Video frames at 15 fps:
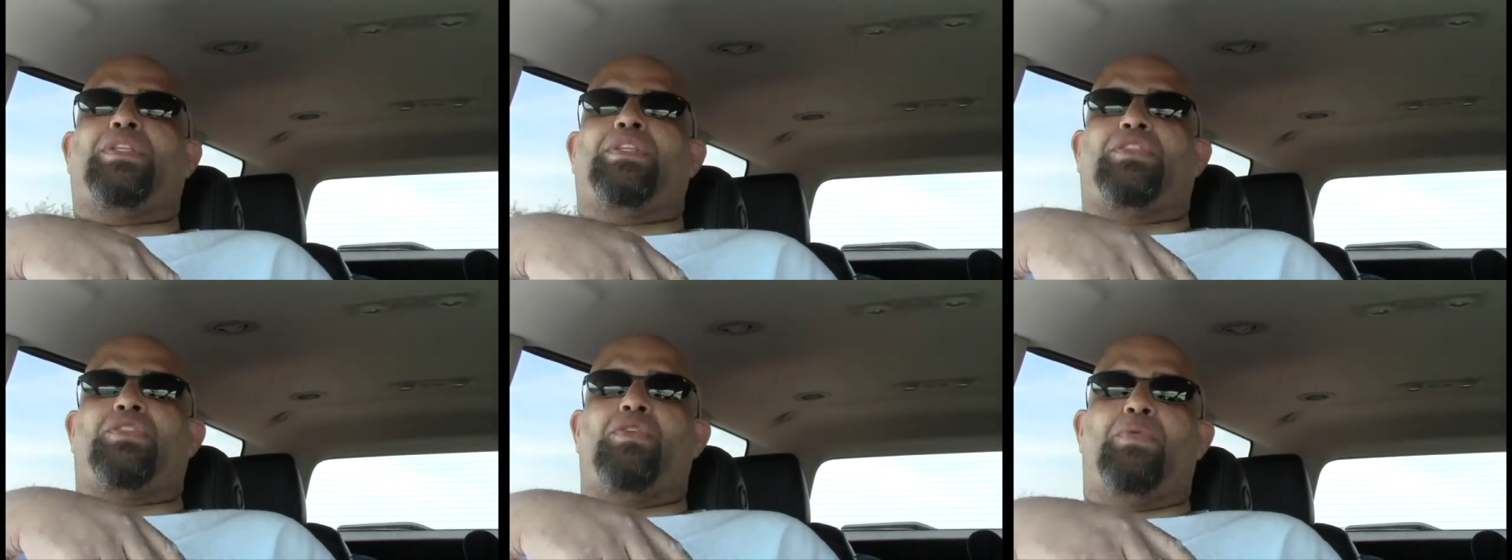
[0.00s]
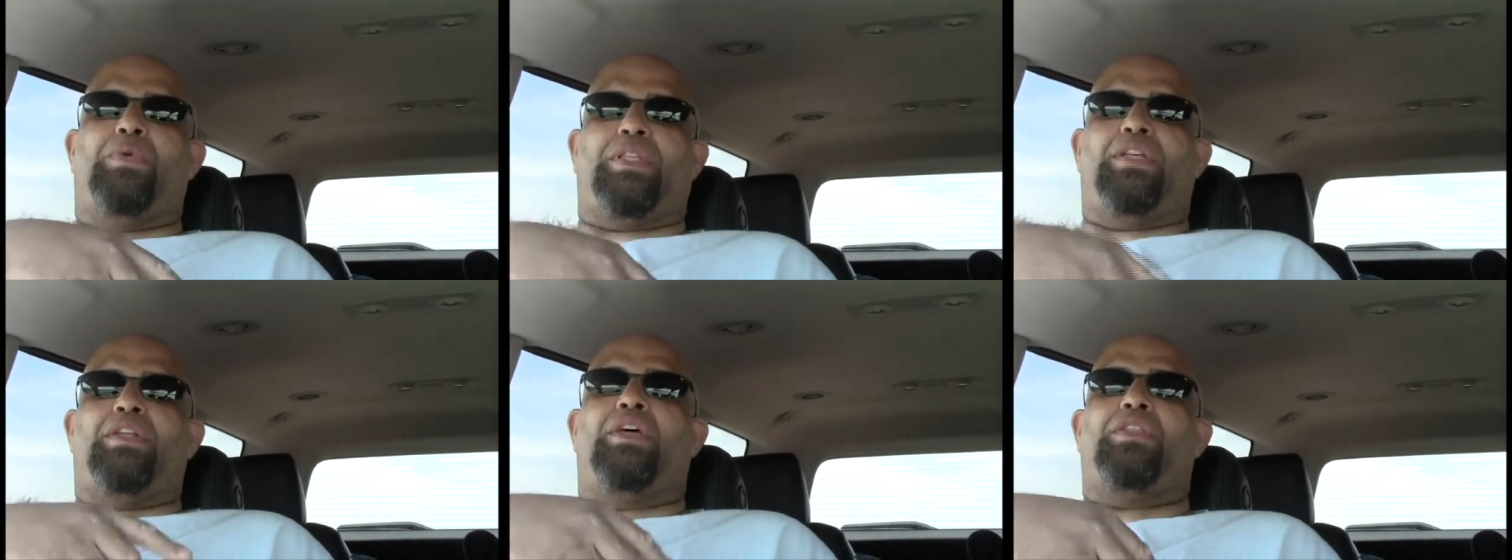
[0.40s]
to school
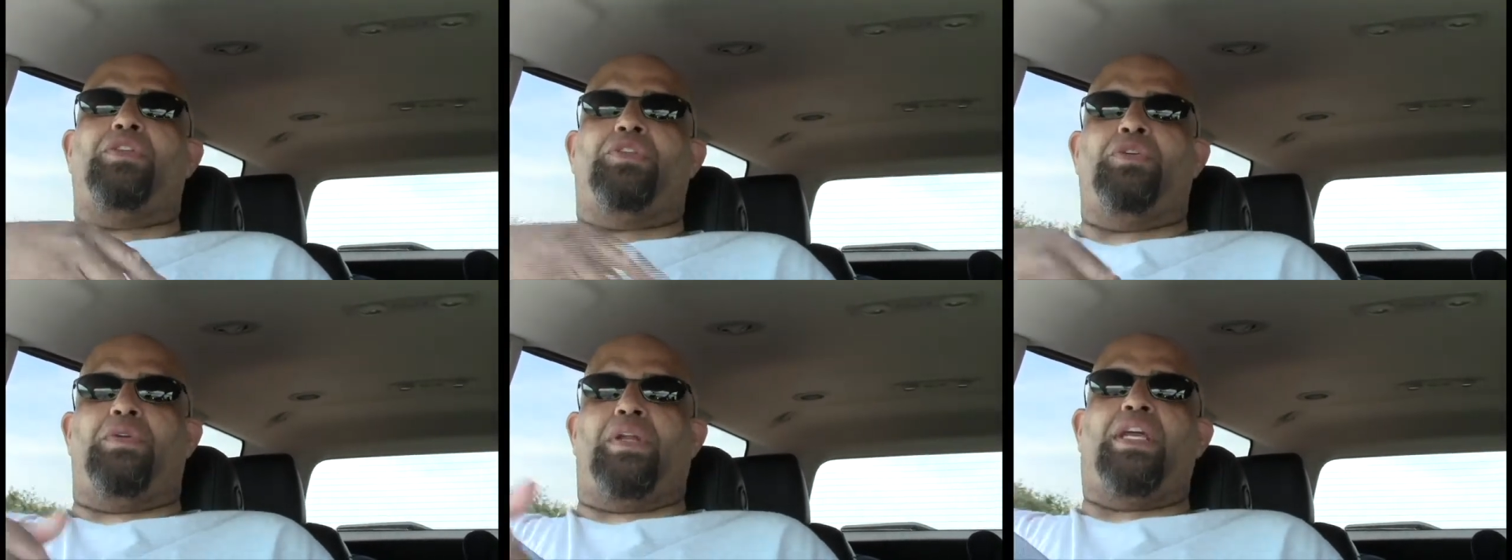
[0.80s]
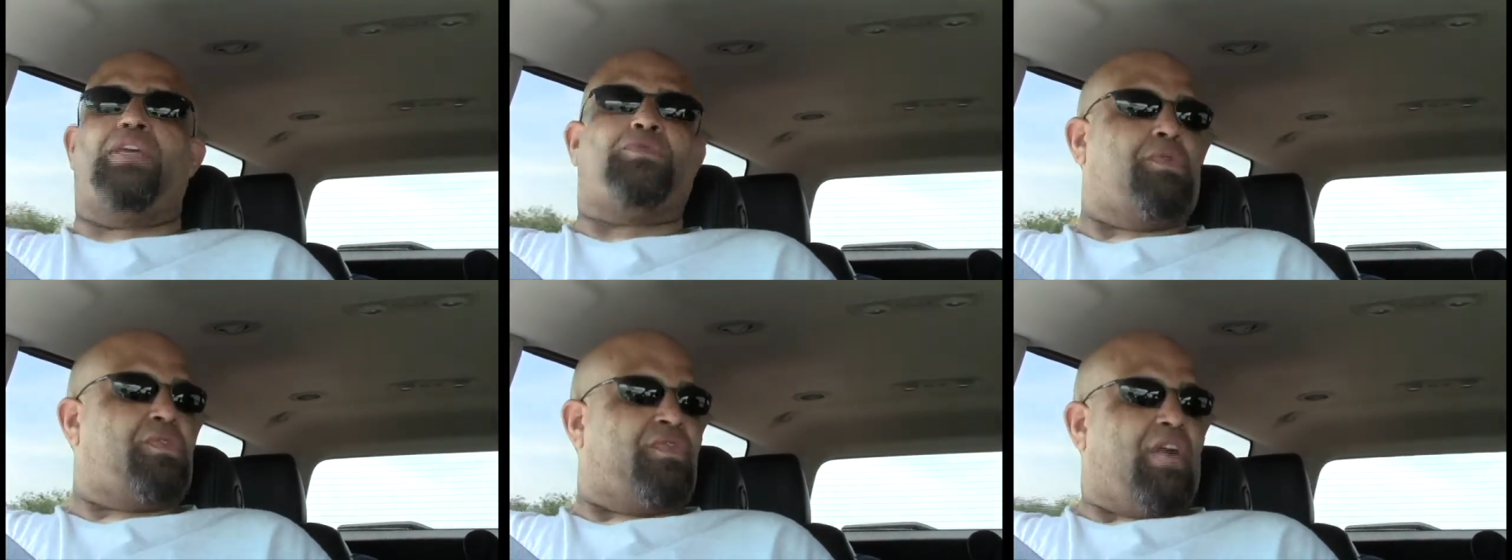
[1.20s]
with another dude.
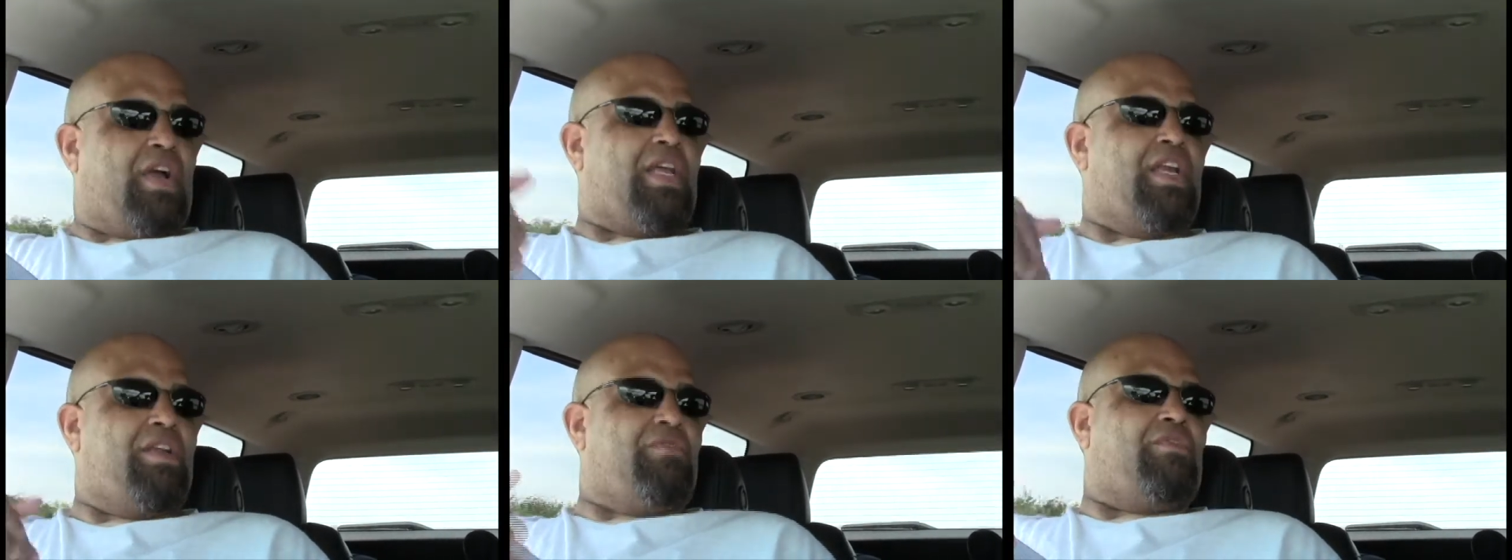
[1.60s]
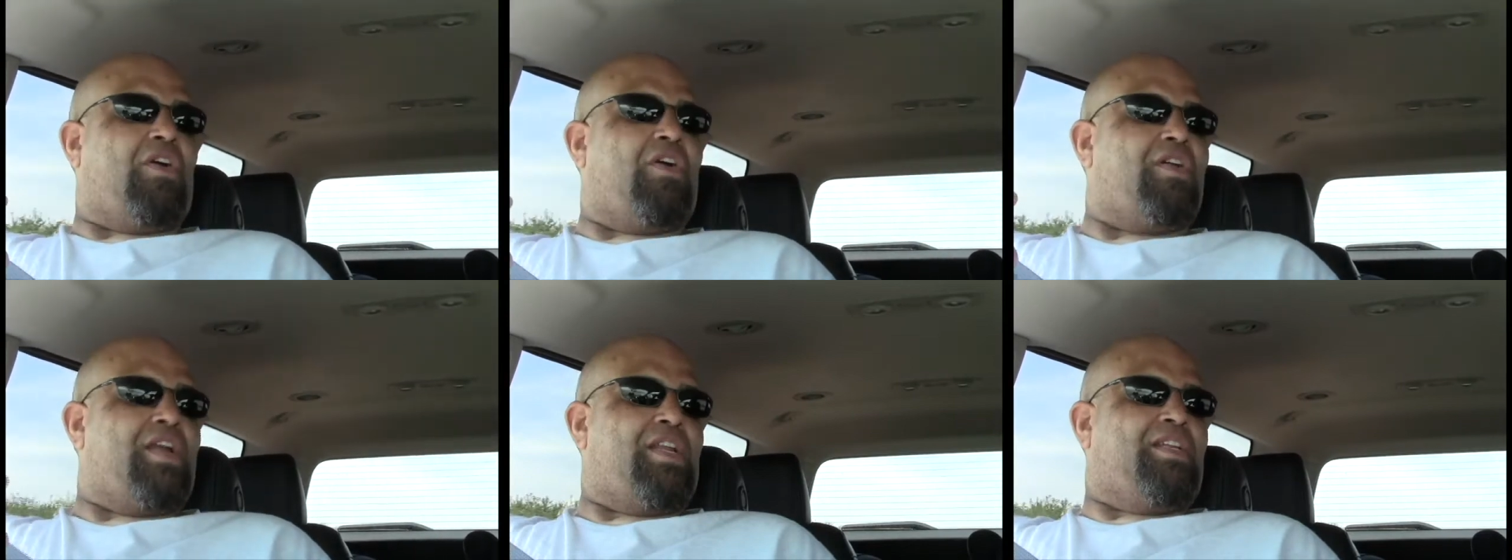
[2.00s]
His was fucking
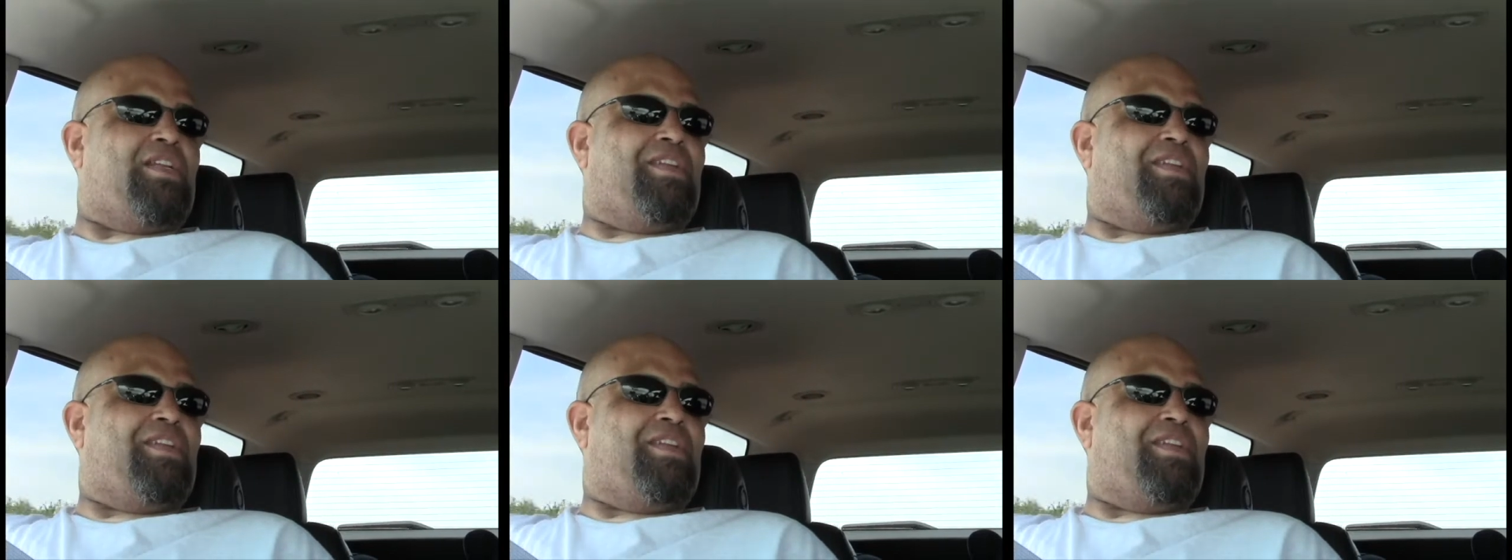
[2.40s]
inverted.